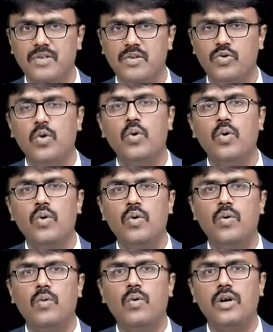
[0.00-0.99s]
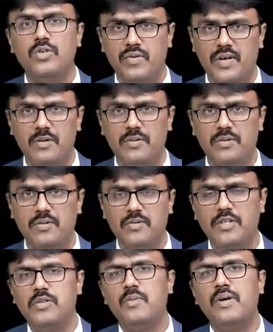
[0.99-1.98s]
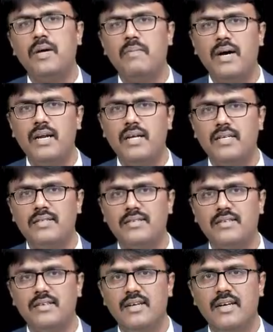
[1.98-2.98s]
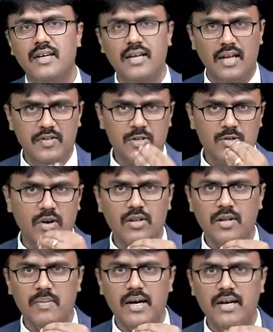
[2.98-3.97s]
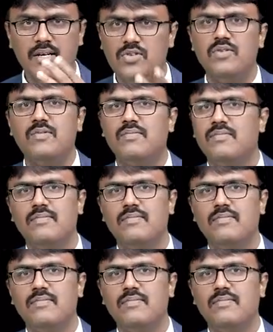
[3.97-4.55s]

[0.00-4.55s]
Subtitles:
So what should we do? We should put a bandage. Can we swallow the bandage? No.